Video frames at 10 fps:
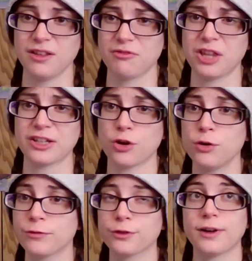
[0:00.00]
Like,
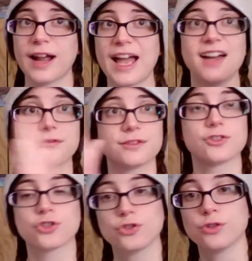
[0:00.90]
over half the
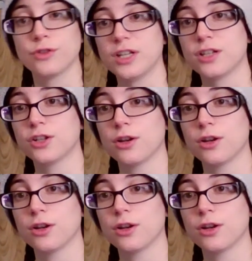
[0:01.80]
story